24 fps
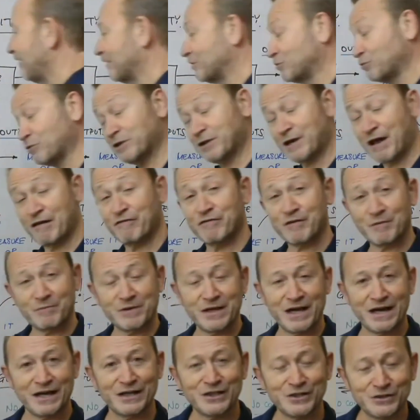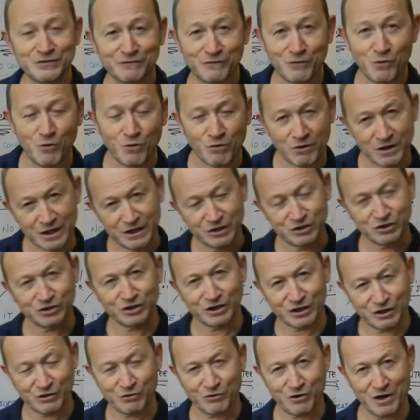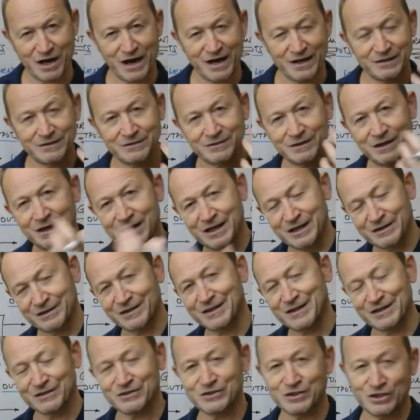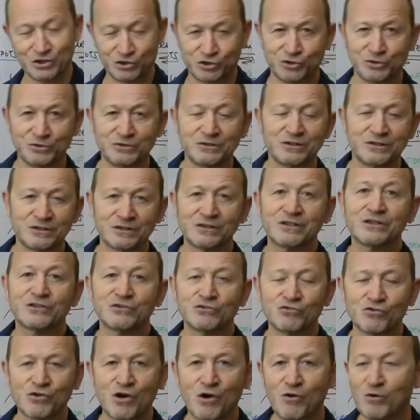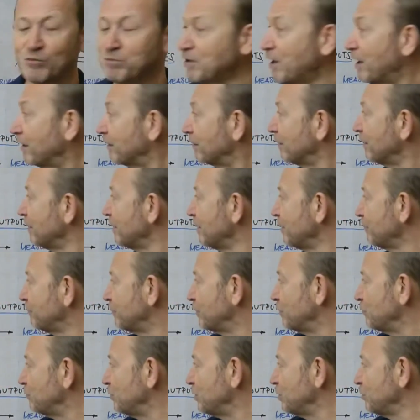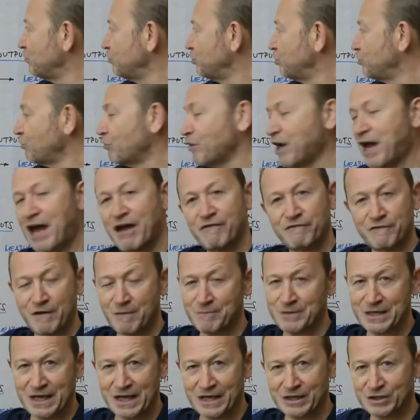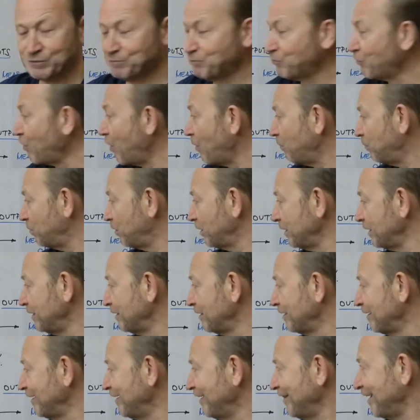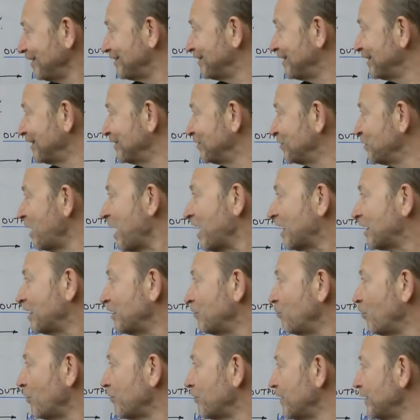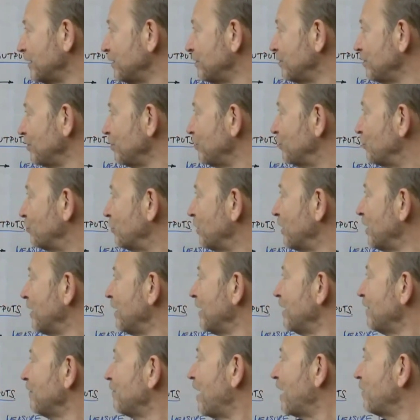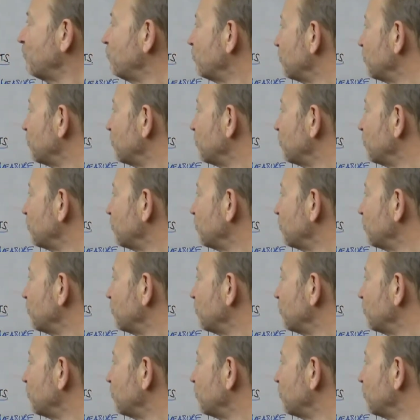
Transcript: That's what an FMEA is for, it's to create the initial control plan. If you used your FMEAs properly, that's exactly what they do. They